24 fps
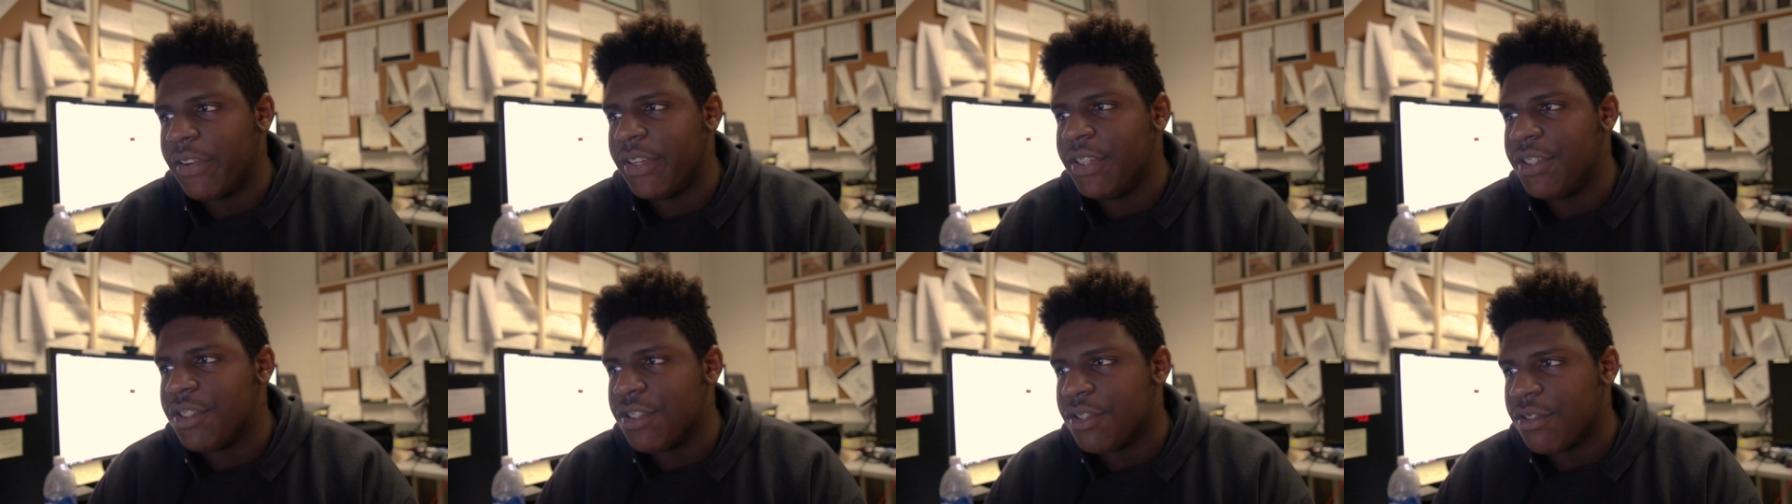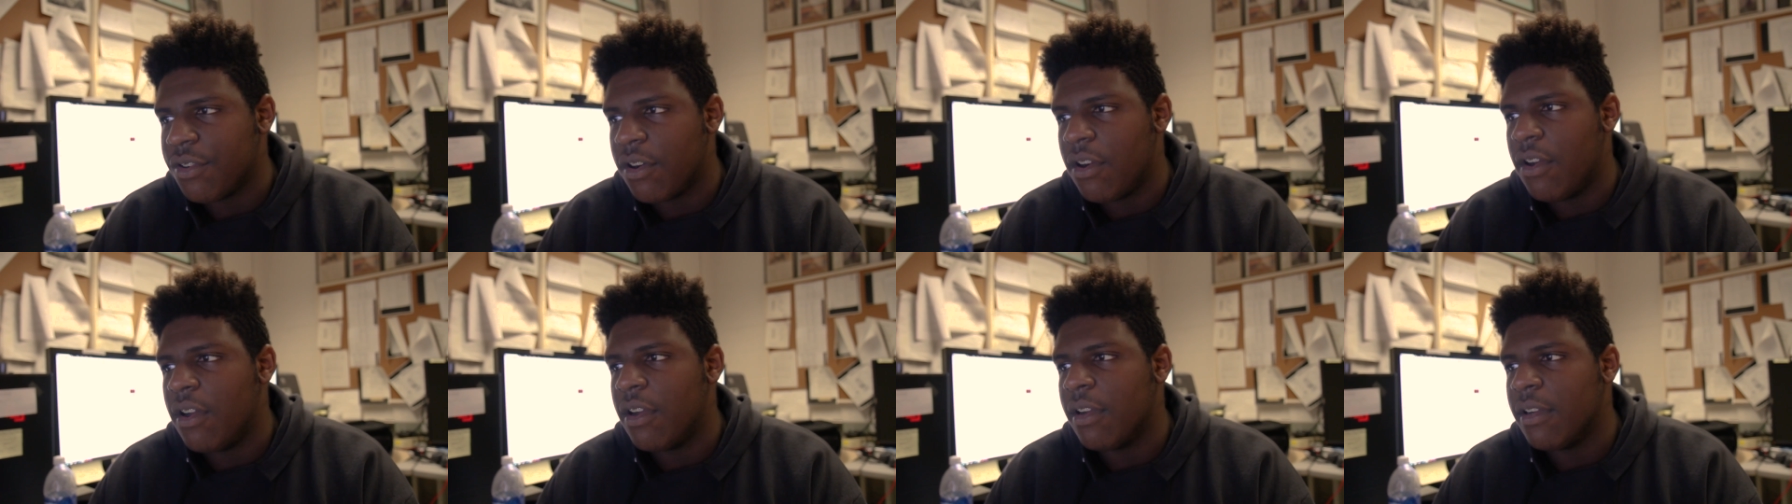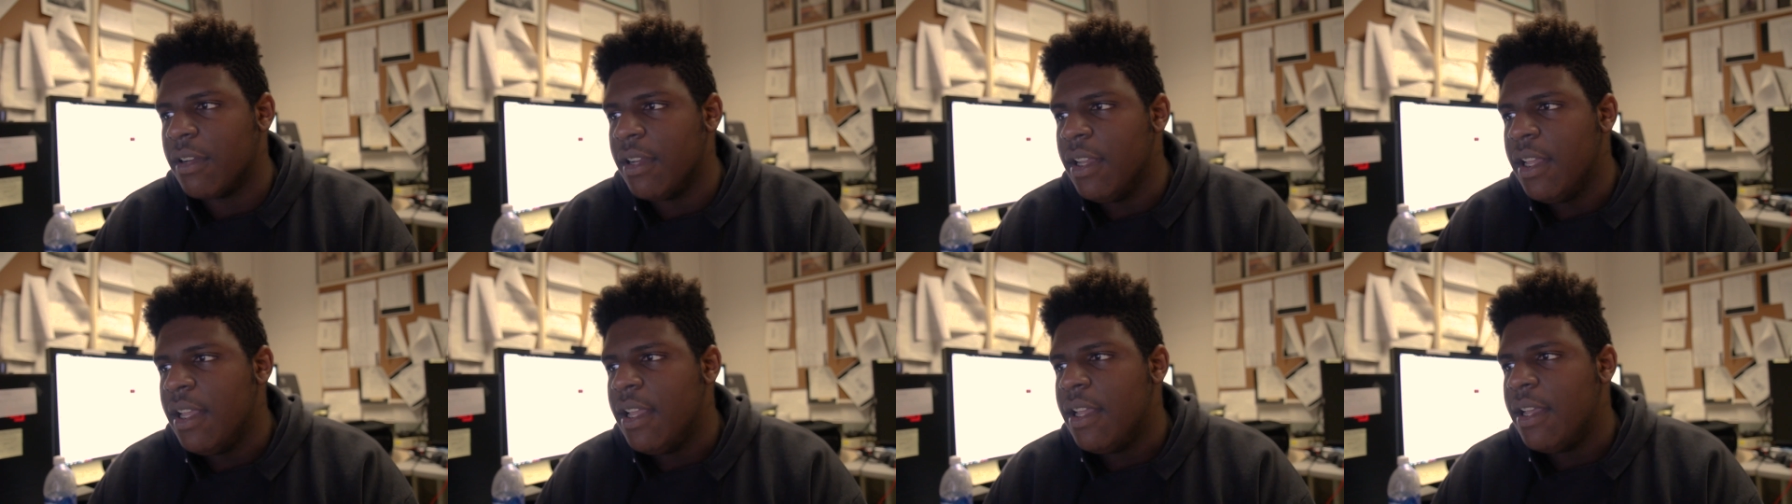very
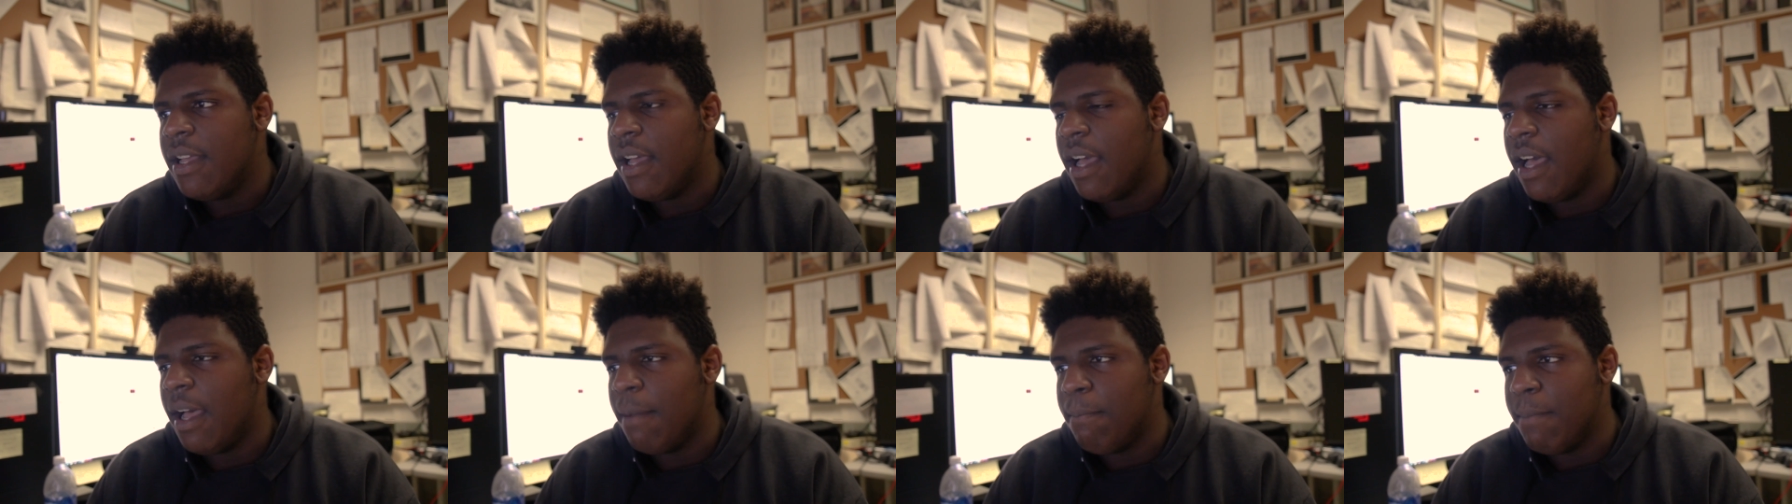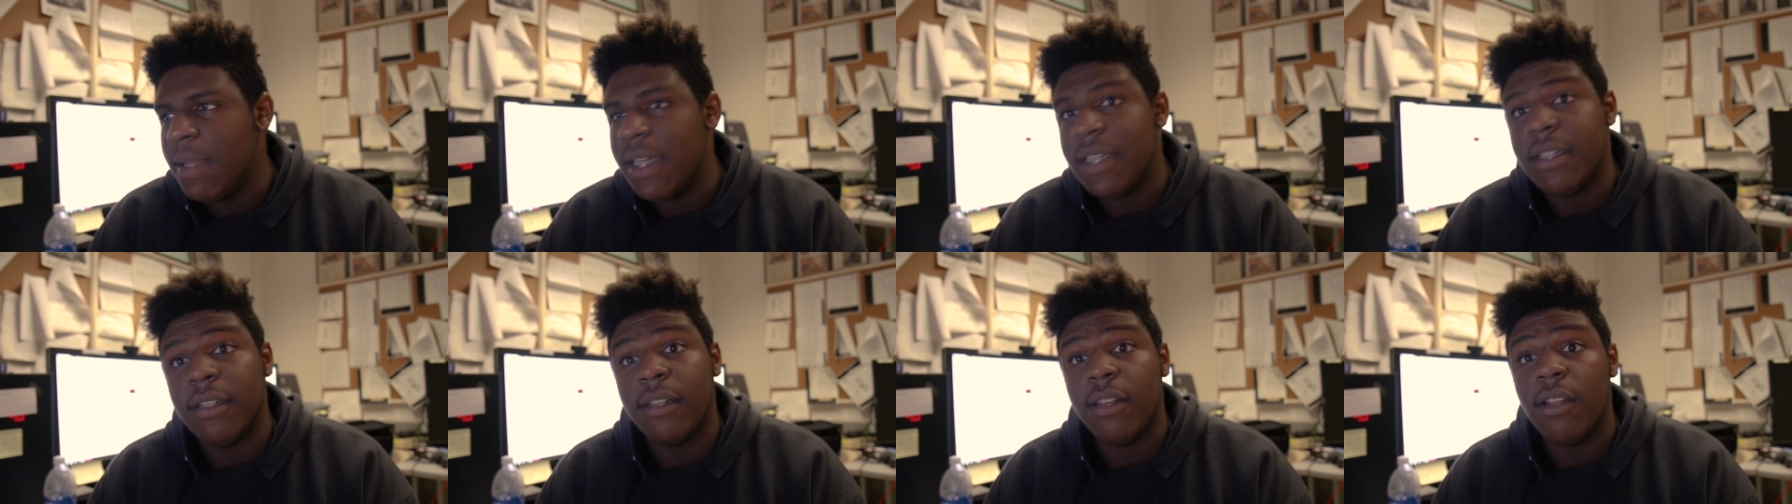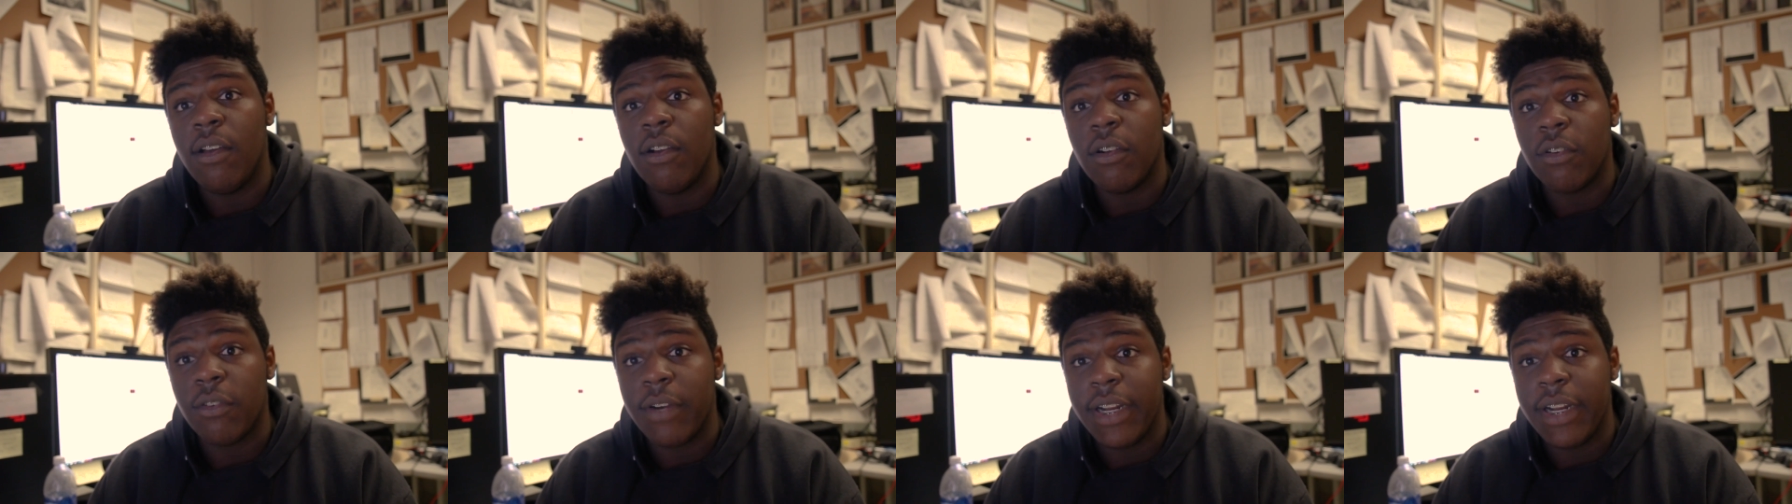strong uh, mid to long